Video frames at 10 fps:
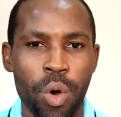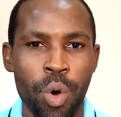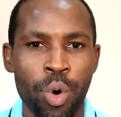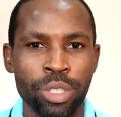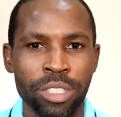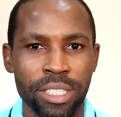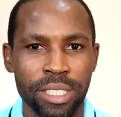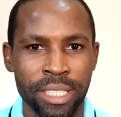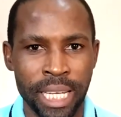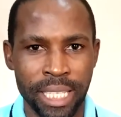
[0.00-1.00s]
owned
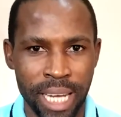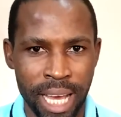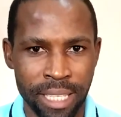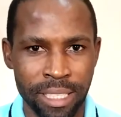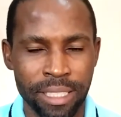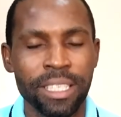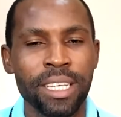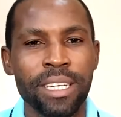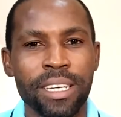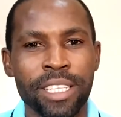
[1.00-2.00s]
that land.
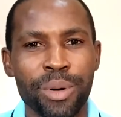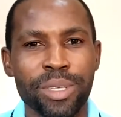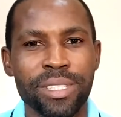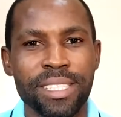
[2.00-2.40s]
And there was a